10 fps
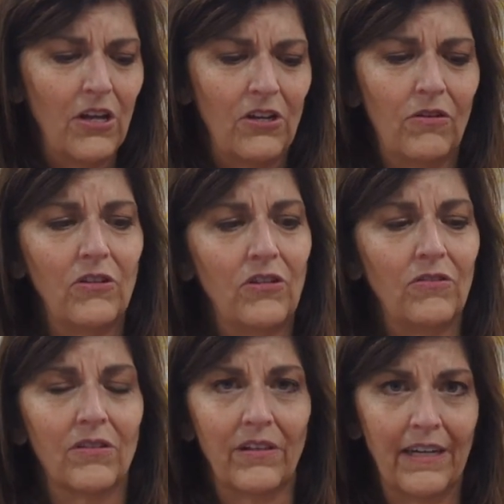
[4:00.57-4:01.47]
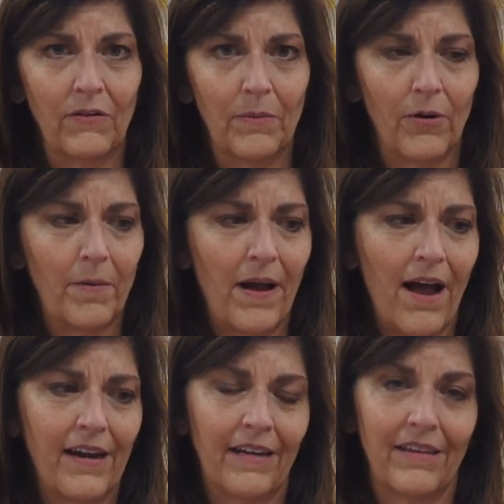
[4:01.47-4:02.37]
You could use a liquid
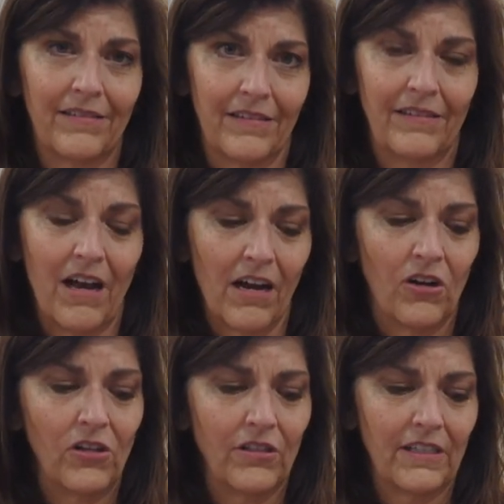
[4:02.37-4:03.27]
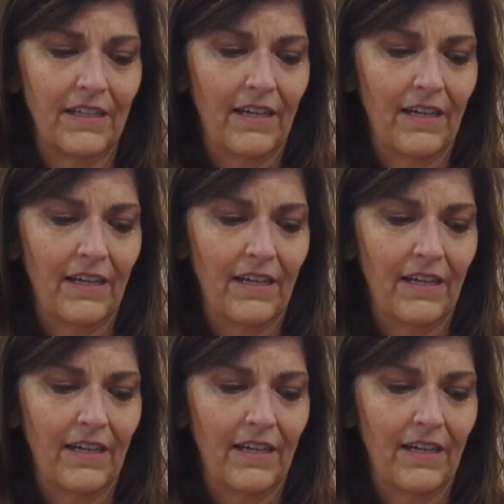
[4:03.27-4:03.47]
probiotic. This is Yakult.